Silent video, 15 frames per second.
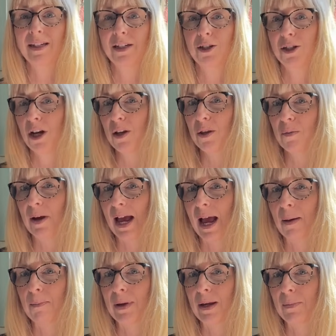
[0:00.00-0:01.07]
to show that we're
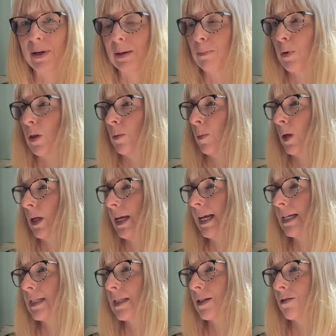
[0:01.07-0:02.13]
happy, we can put them on
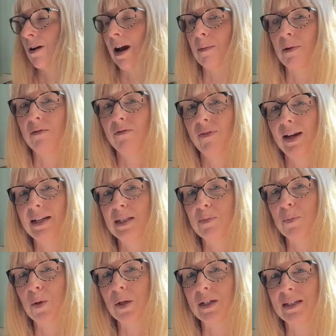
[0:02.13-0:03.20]
Instagram and
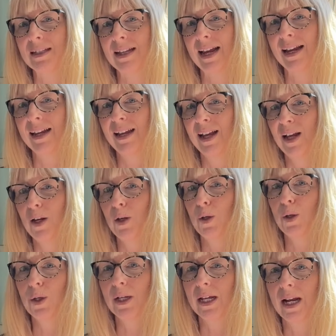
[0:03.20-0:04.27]
Facebook and say,
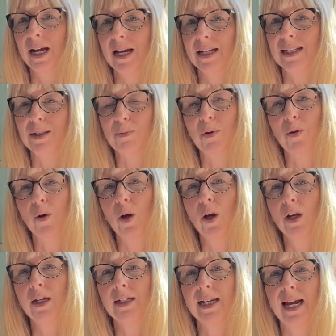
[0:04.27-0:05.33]
look at us, we're on
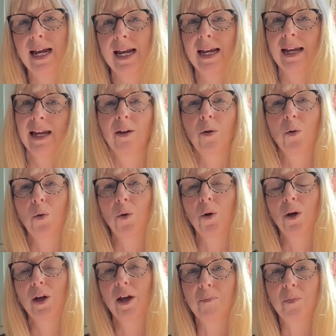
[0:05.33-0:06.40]
holiday,
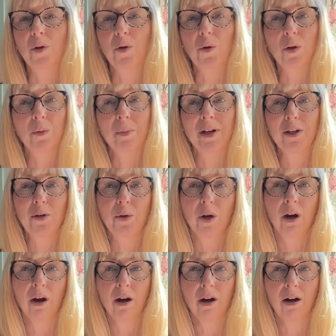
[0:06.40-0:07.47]
or look at my new
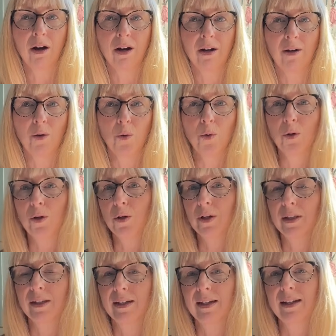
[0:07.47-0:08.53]
car, or look
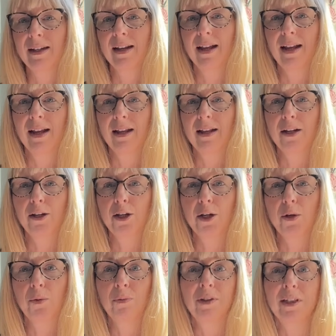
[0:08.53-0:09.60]
at the
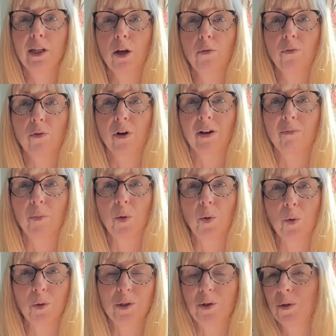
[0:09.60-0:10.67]
new sofa I
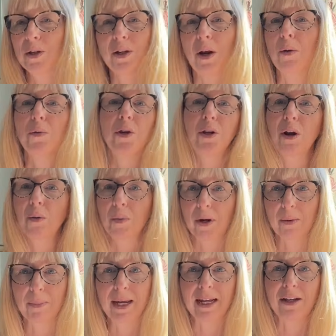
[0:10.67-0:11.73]
bought, or you know what
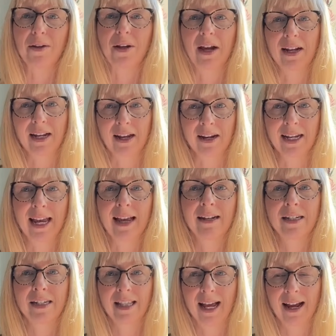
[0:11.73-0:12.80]
I mean. You go and kind of get
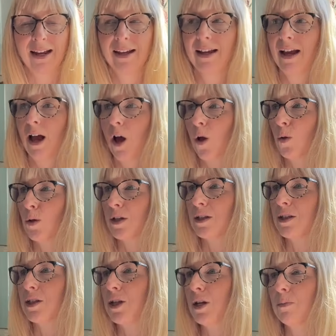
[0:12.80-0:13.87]
into that whole
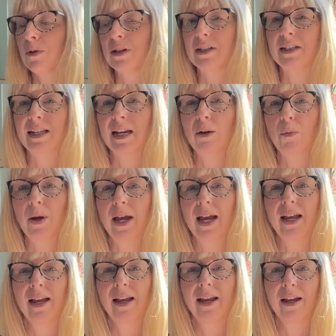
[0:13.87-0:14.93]
consumerist thing
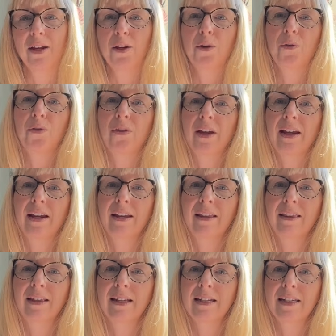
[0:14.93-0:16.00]
where you think
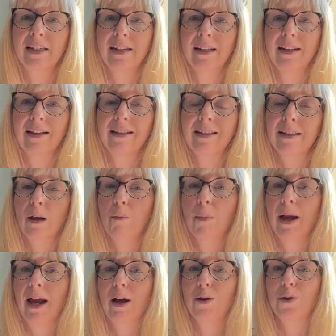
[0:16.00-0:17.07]
that
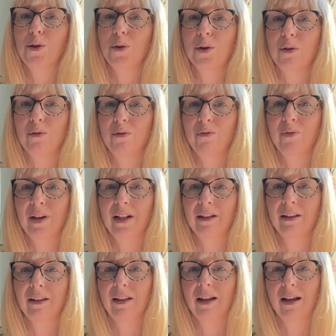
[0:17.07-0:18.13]
somehow you can
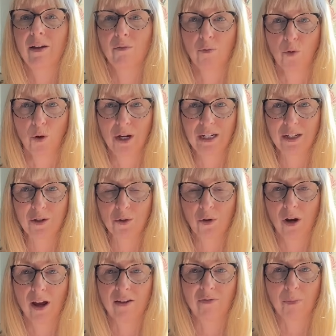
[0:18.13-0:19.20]
fill a void in your
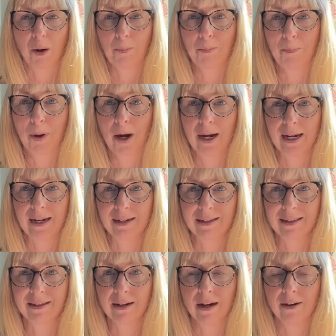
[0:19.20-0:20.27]
life by buying
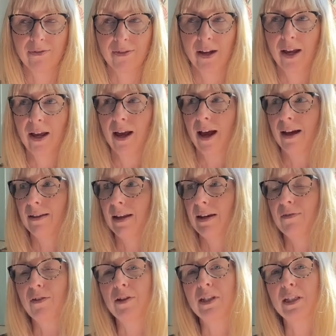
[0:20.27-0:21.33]
stuff. And then
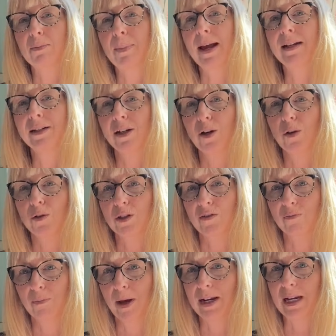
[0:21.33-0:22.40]
if you spend a lot
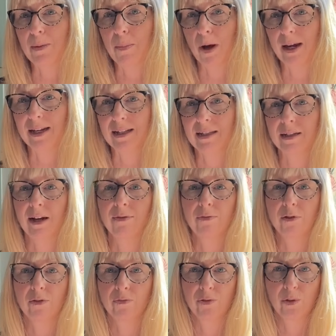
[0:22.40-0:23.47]
of money buying stuff
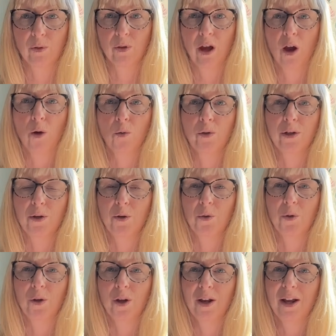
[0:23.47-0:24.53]
to fill the hole
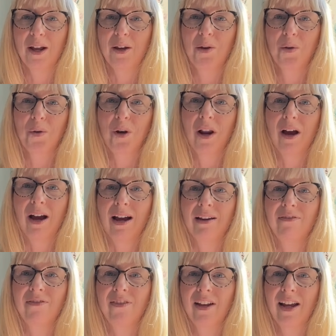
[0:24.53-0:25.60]
in your
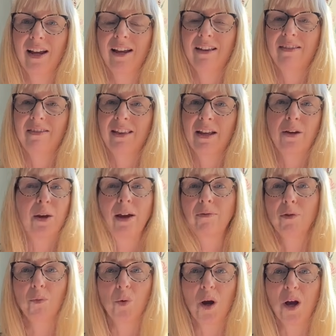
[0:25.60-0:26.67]
life, then you have
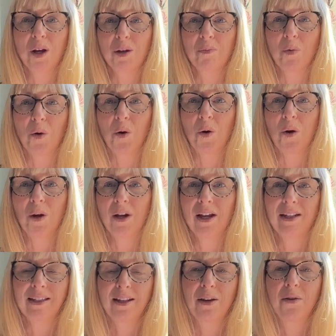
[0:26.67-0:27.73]
to work more.
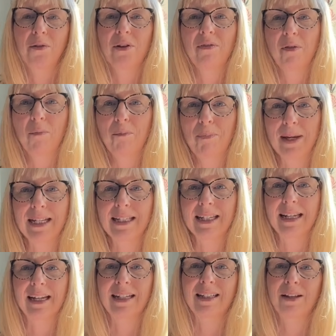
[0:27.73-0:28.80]
So you're even
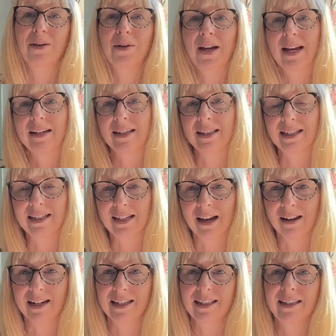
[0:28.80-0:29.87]
busier. So you get into this
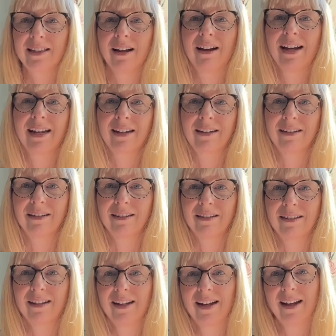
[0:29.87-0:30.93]
kind of
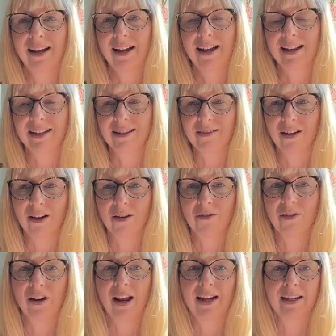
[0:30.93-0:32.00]
cycle
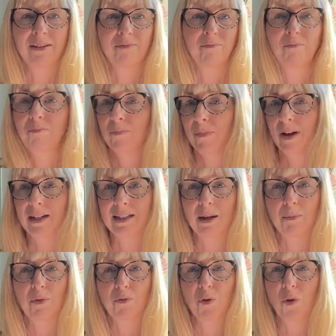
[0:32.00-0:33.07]
like
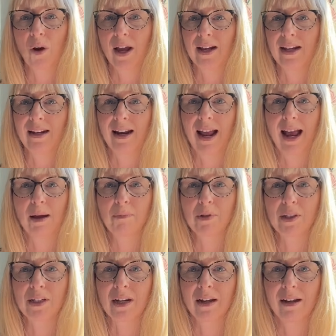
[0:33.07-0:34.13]
a
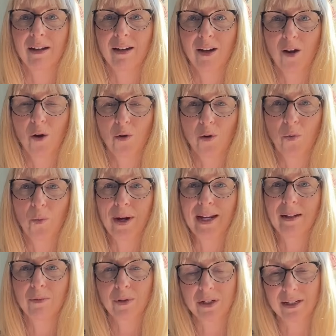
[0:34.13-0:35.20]
hamster on a
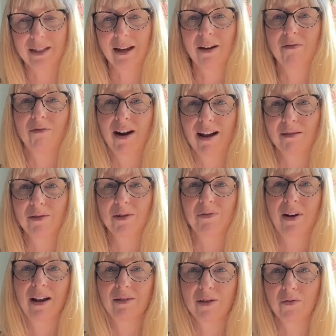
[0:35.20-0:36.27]
wheel. We're just going round and
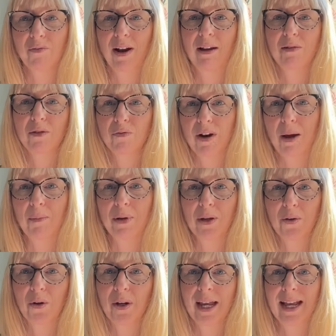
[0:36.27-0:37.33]
round and round and round, but
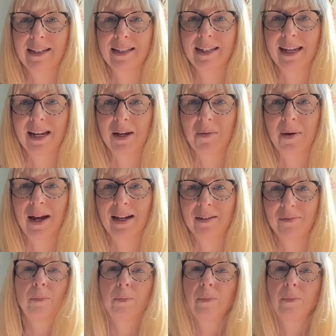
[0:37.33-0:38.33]
you're not getting anywhere.